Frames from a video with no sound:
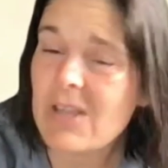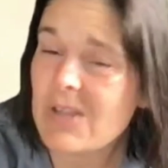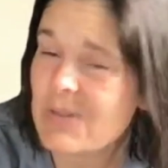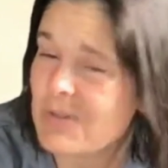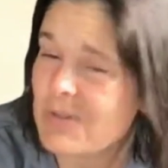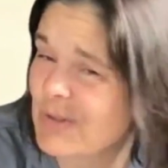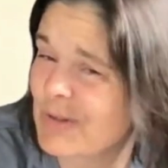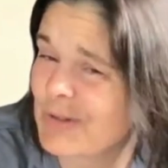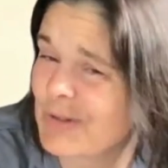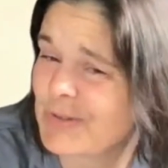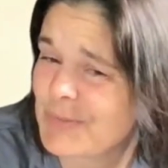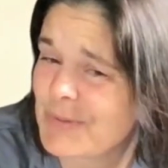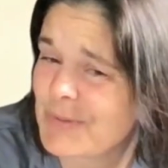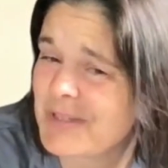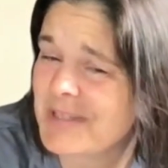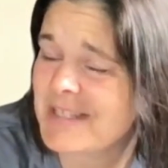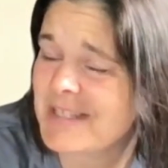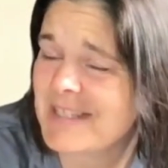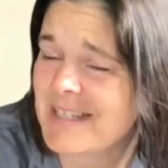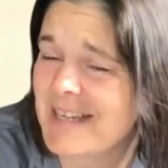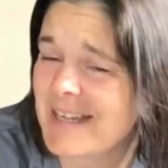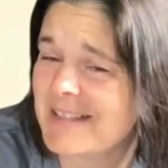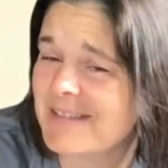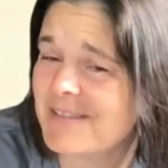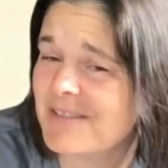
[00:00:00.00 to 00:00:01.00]
knows where the
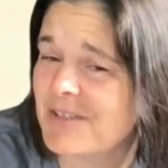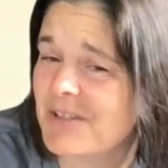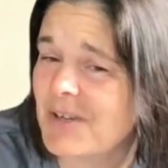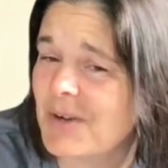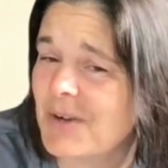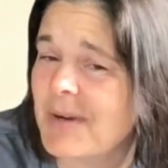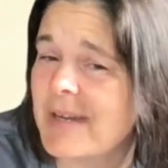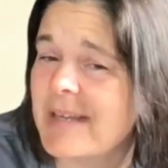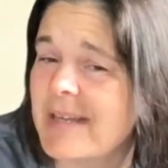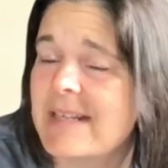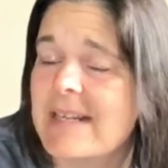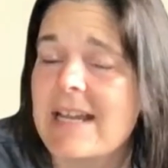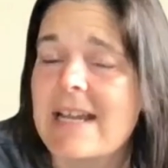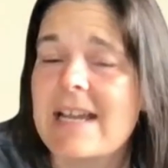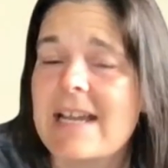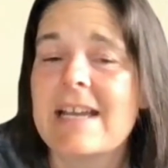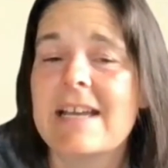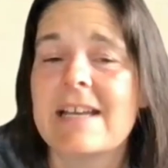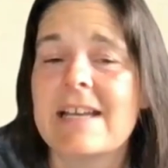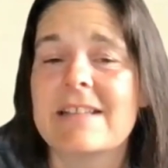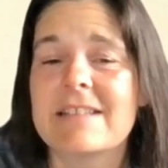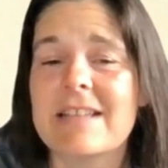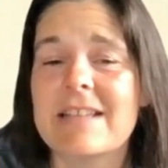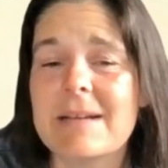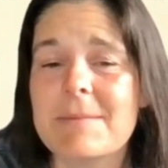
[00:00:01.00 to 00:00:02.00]
signs are going.
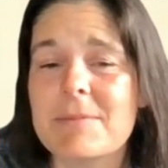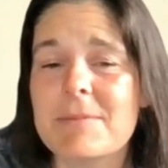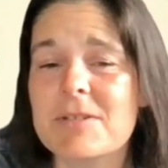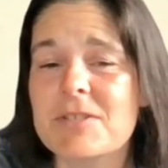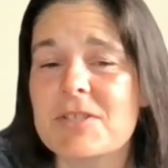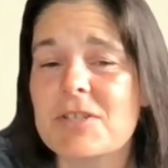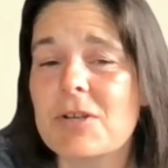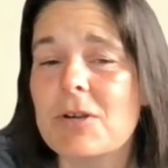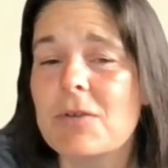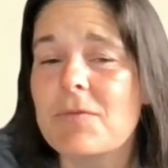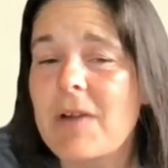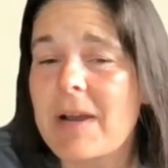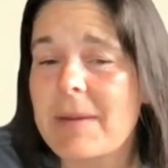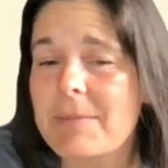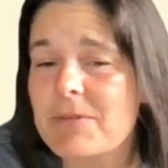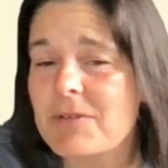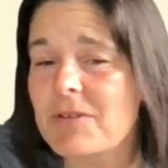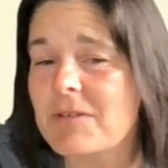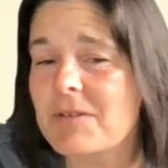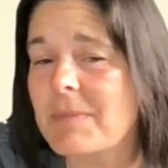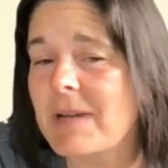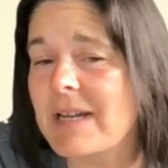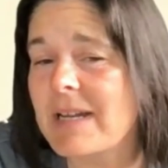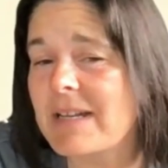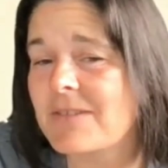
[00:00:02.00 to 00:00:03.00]
Number two, if I'm
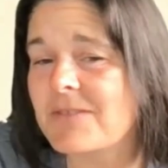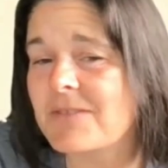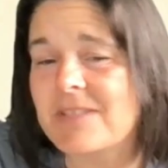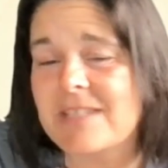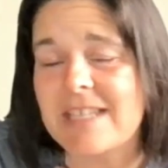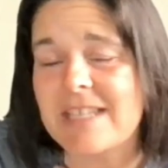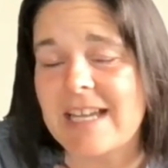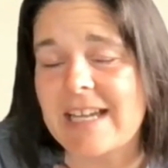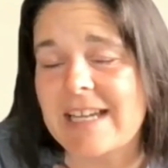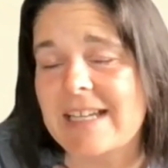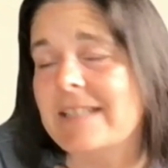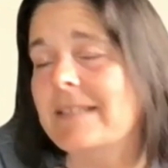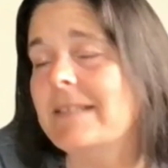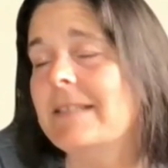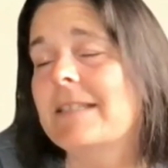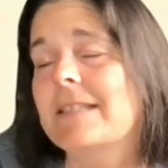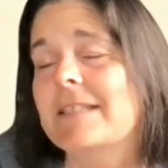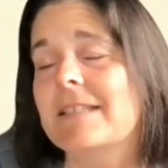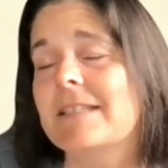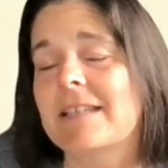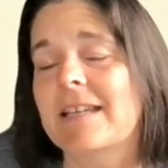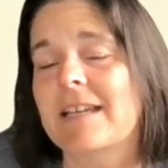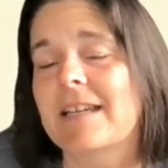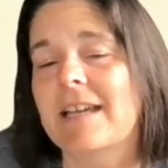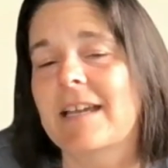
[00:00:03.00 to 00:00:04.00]
doing my own
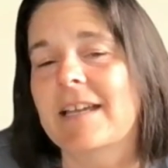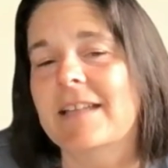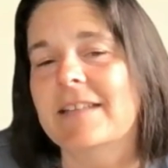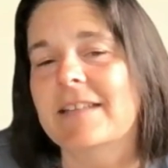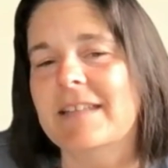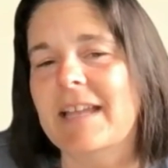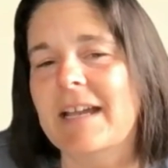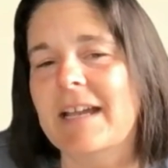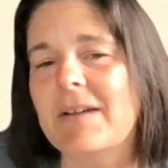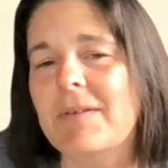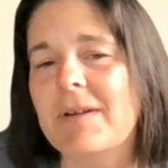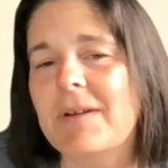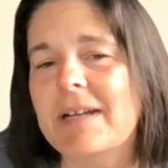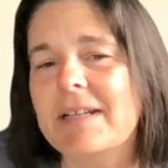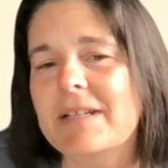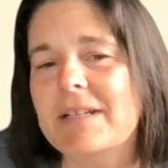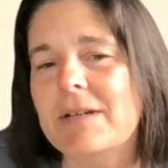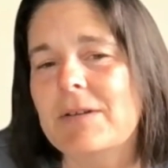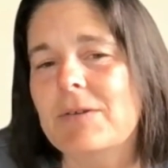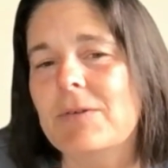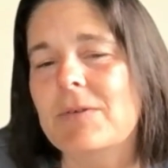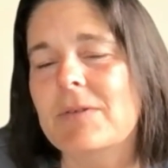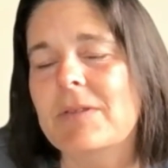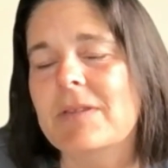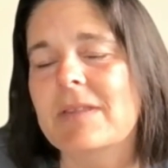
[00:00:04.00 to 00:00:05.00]
signs, now I
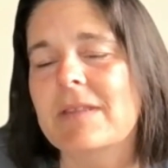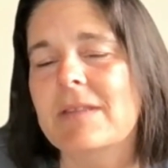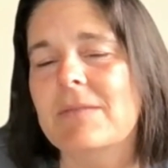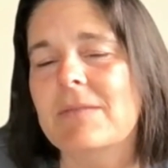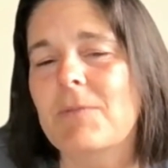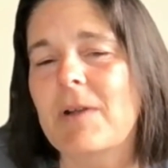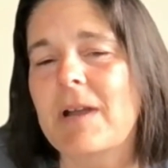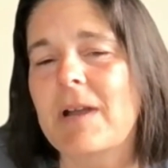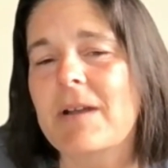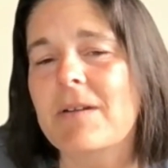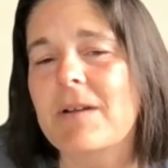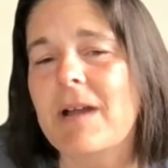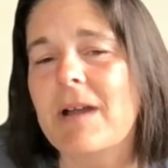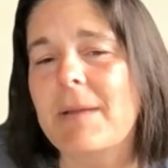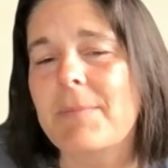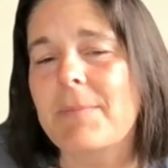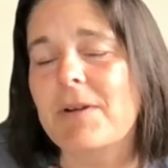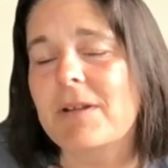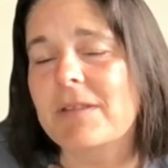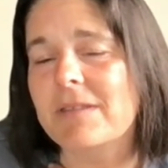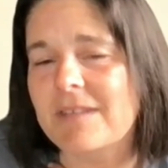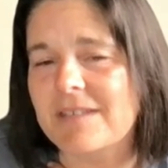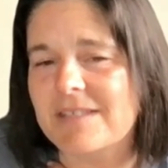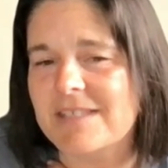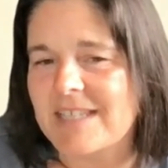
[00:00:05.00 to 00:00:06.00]
know where I
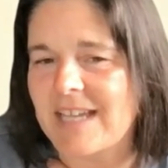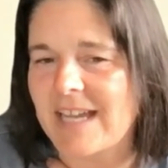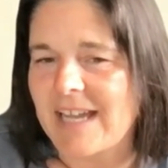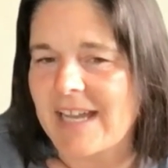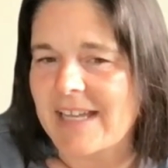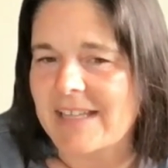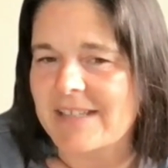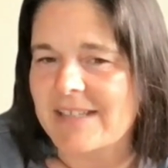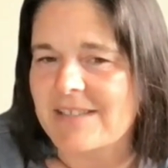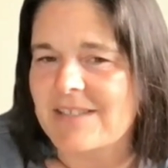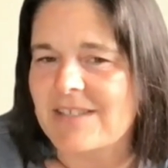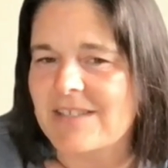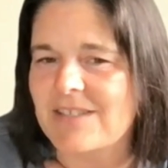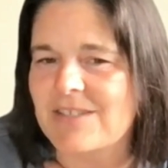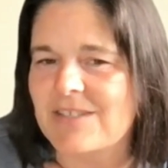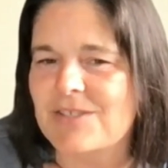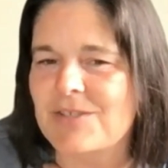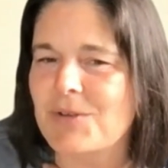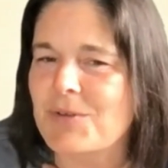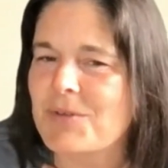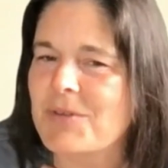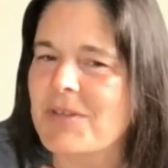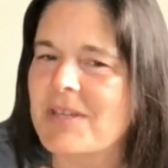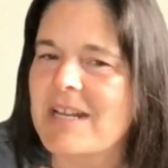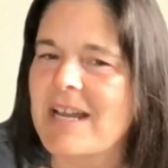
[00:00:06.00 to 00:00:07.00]
put the signs
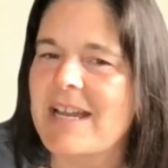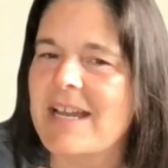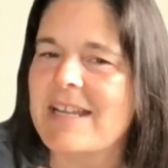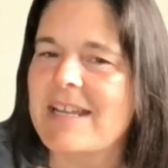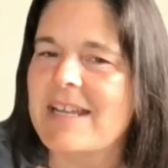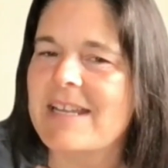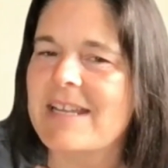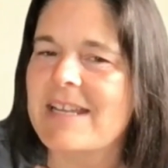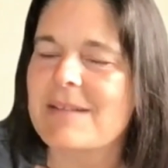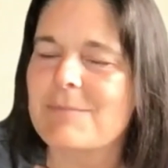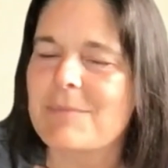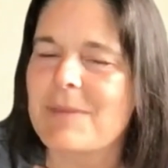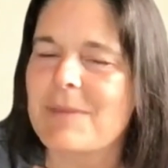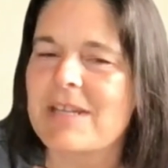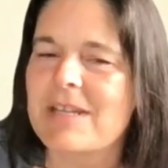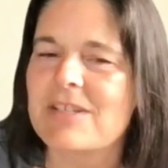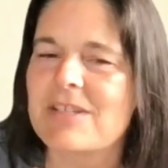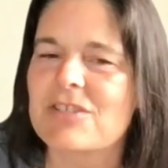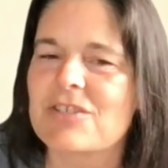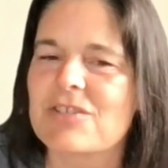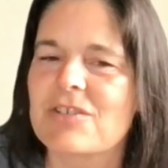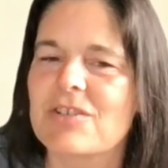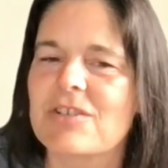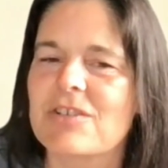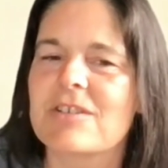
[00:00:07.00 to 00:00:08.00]
so that I can make
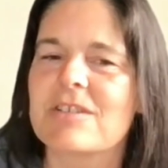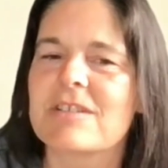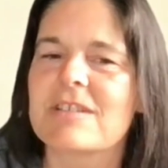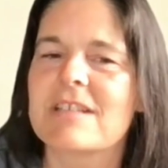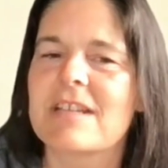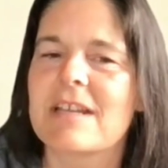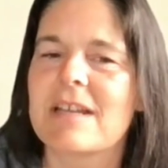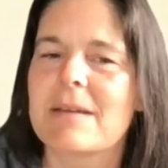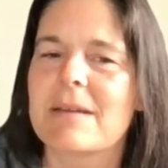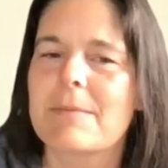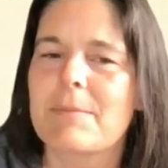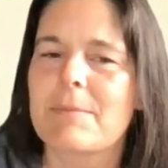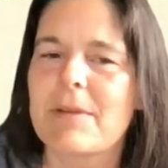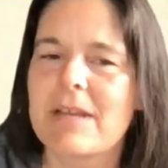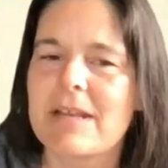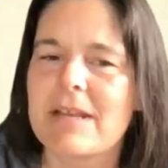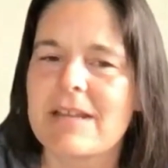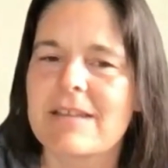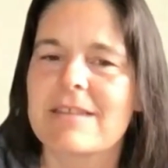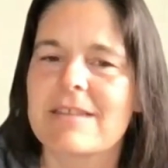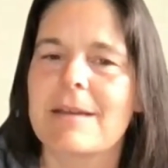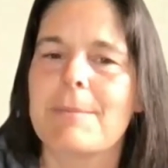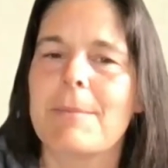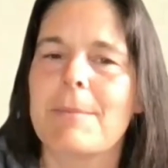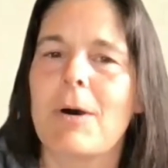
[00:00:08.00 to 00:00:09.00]
sure to pick
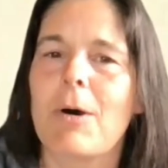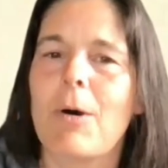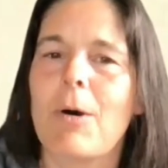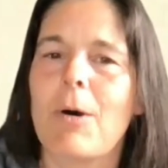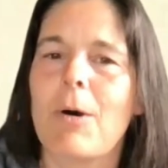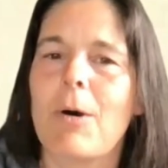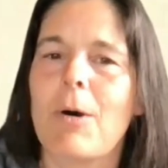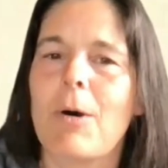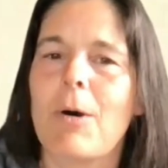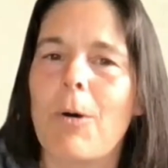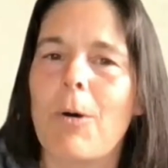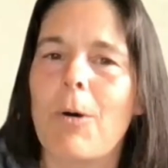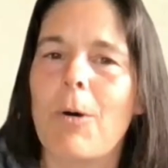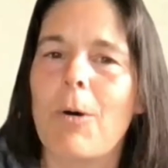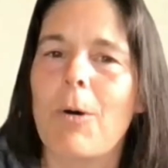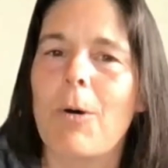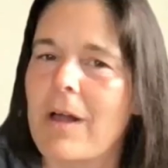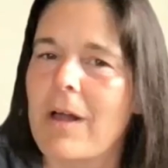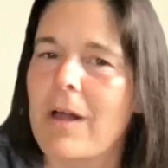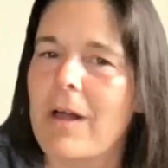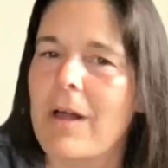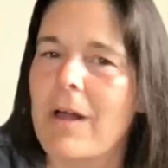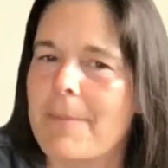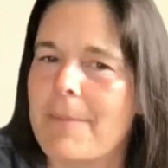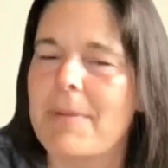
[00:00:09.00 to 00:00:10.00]
them all
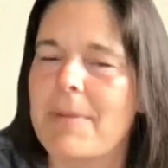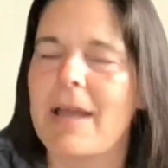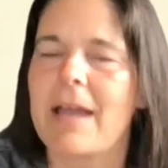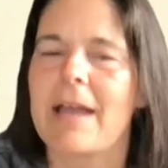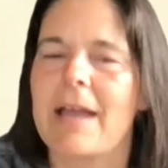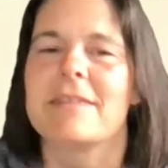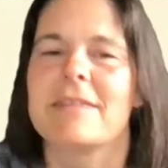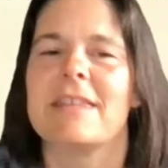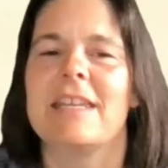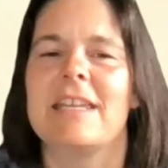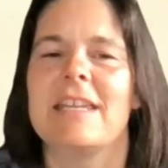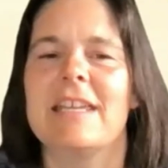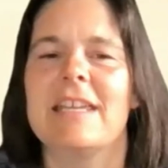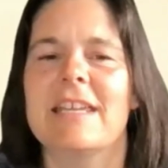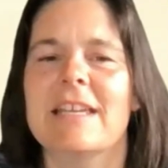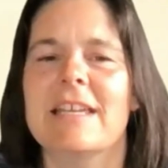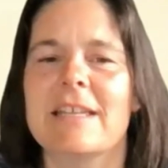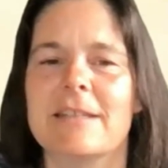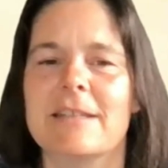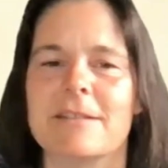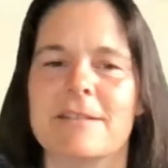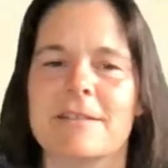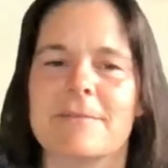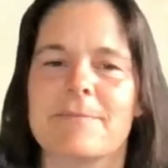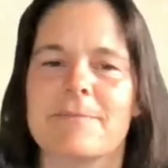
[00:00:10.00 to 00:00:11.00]
up at the end.
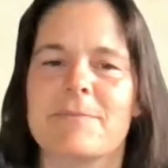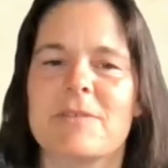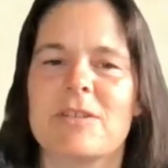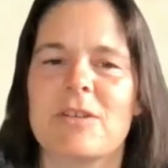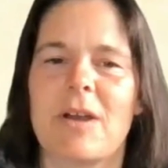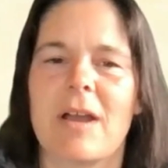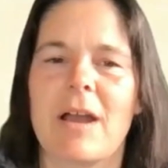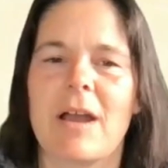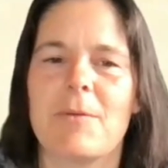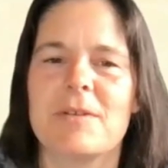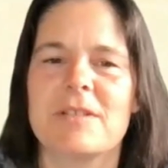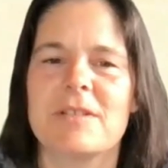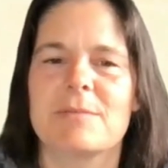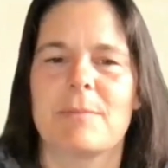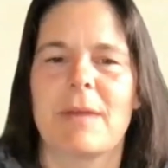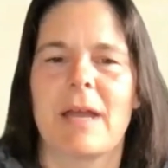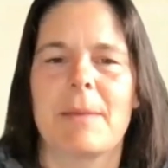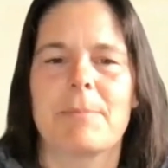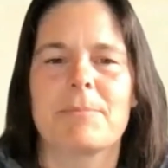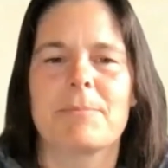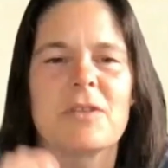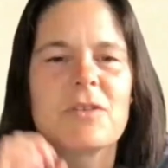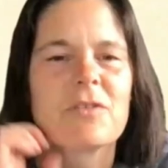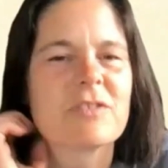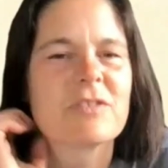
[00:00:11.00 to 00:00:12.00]
So I always map
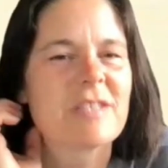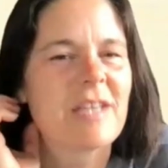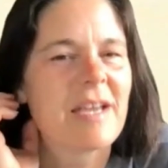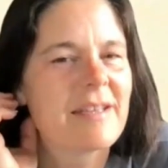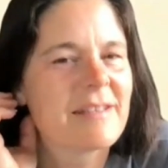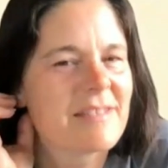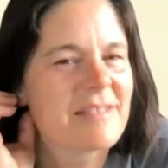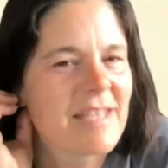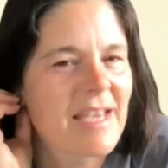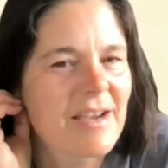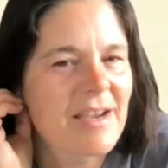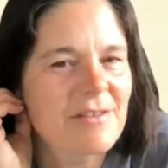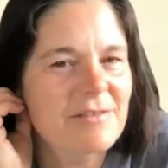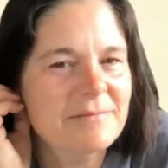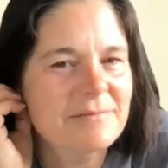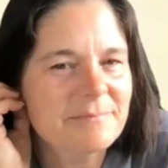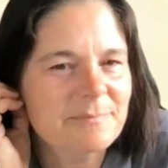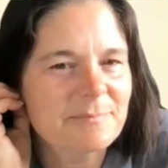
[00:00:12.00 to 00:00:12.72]
those signs out.